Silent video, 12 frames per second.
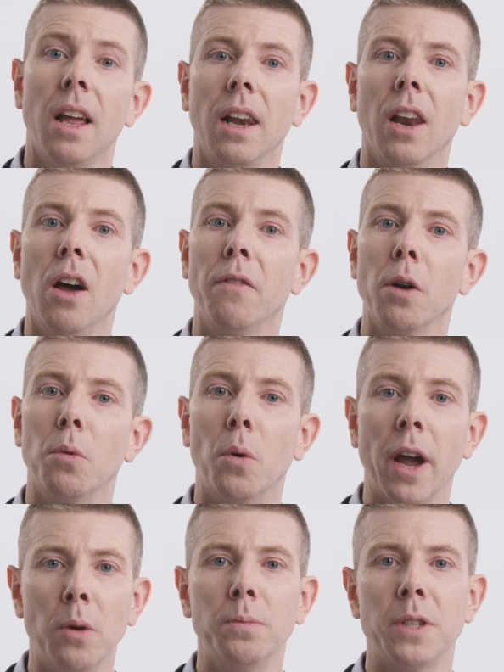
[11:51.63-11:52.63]
Lawo will
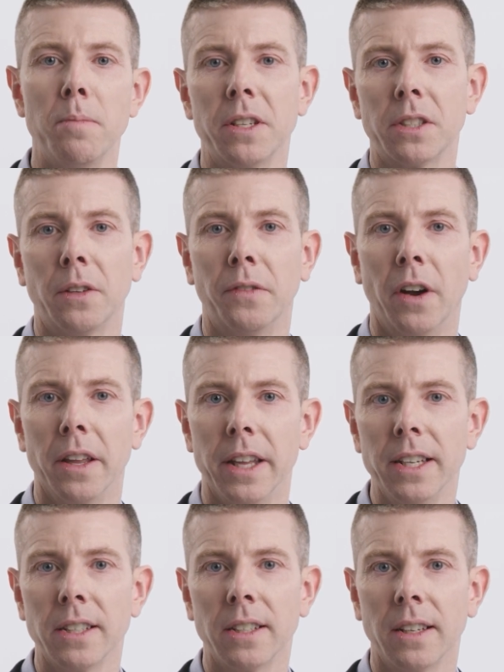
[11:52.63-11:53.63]
help demystify
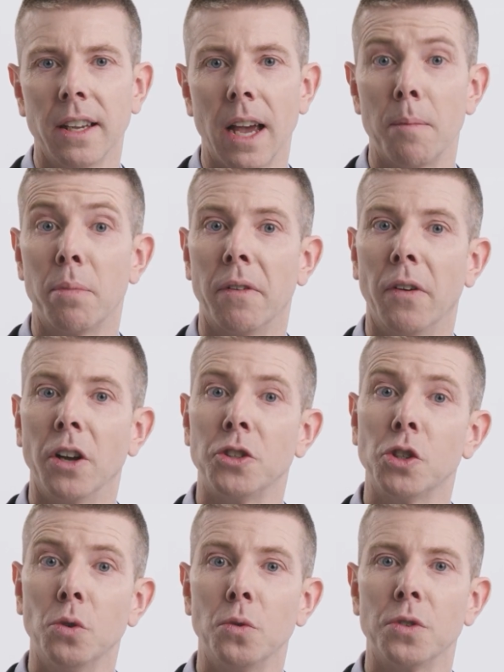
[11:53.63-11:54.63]
this and provide
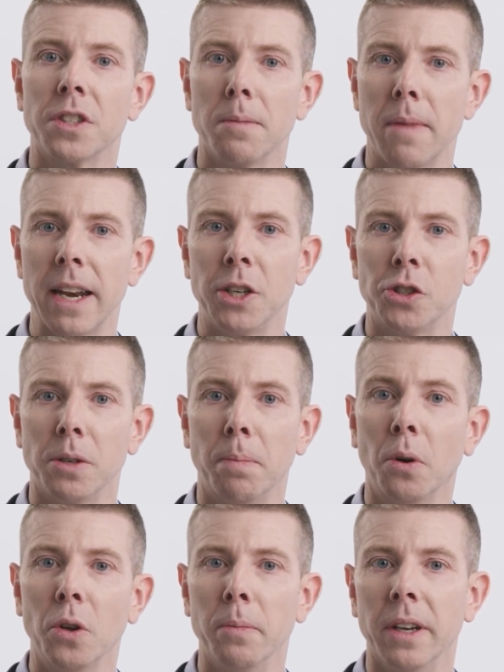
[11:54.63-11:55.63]
tools to manage
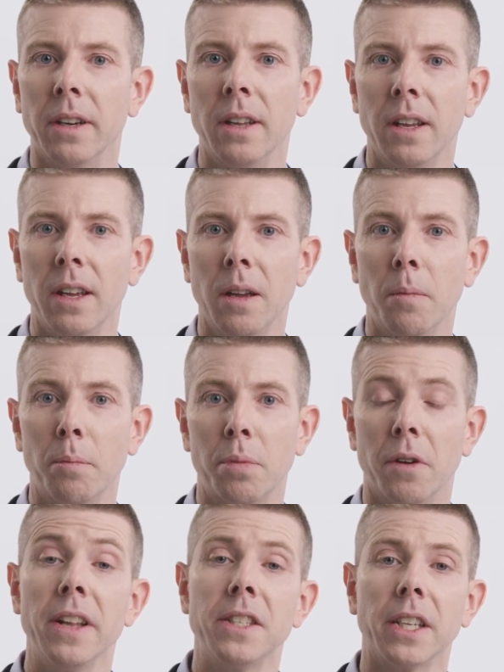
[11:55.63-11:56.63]
deployment,
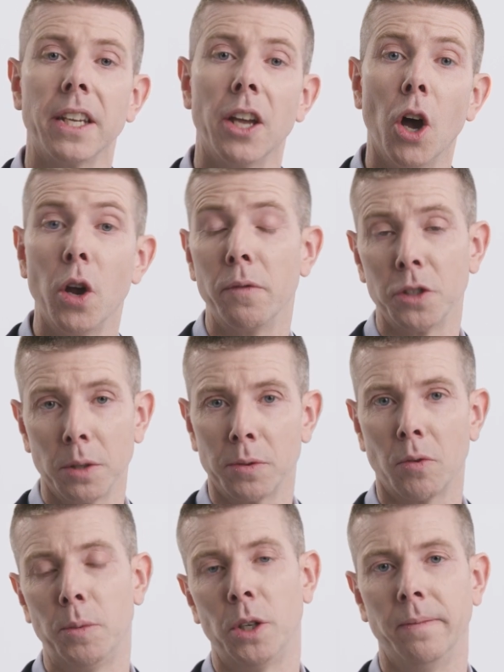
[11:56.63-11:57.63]
preventing
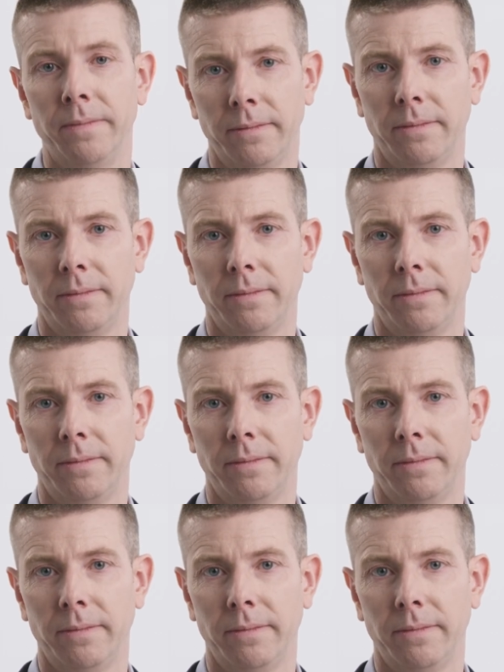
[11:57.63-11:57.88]
oversubscription.